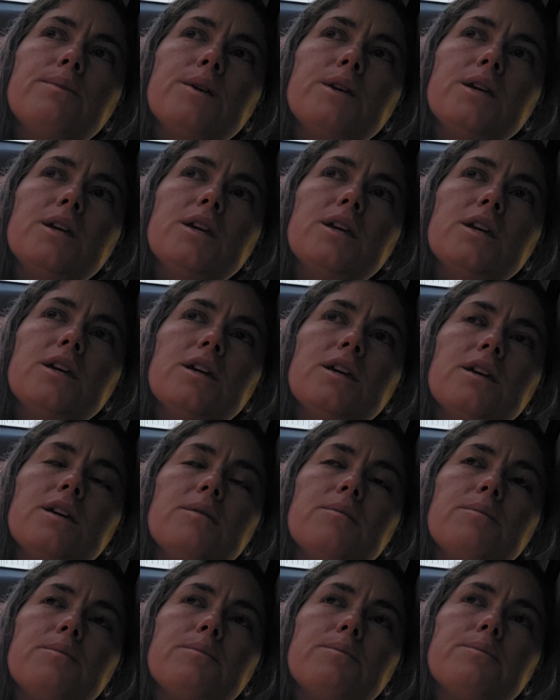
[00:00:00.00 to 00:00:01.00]

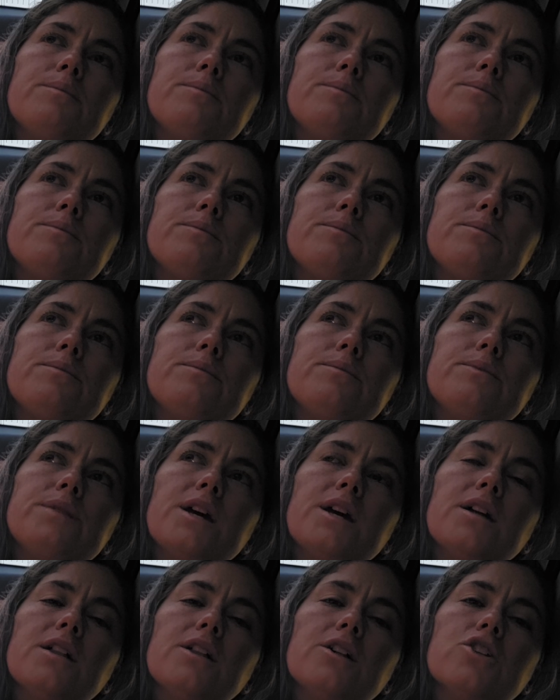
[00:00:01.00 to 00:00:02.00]
be
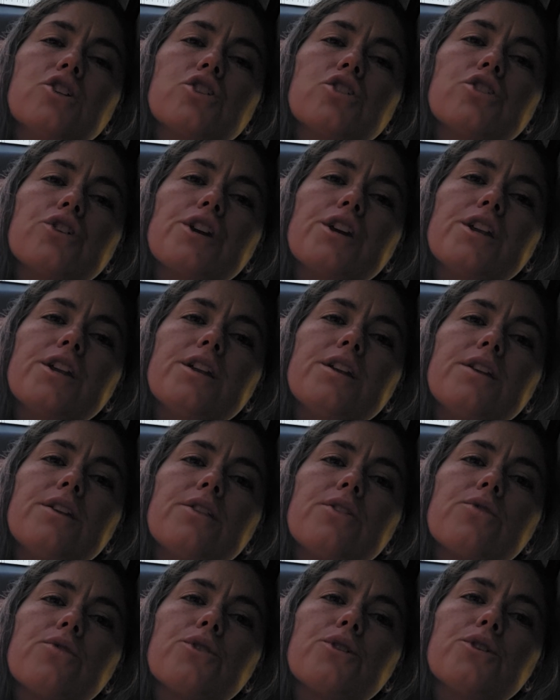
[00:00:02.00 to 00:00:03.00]
illustrated
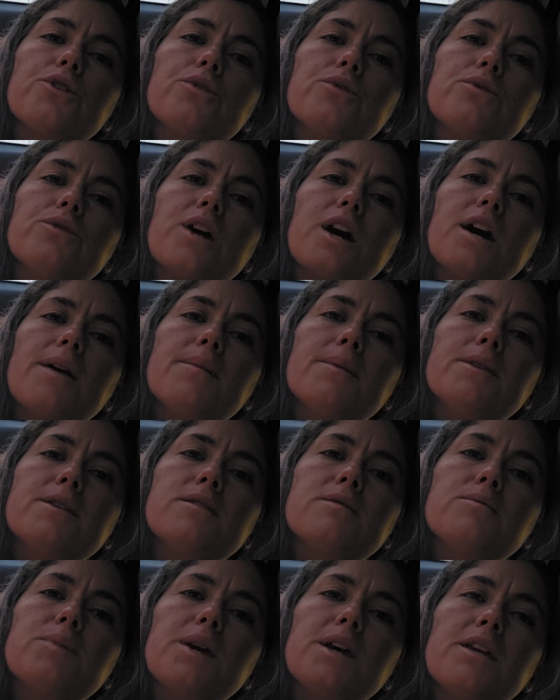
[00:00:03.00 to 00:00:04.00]
through time
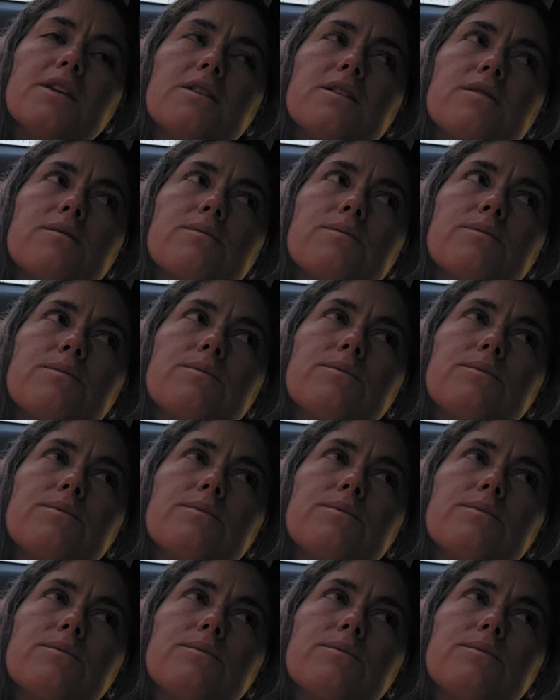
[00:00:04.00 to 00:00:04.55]
and space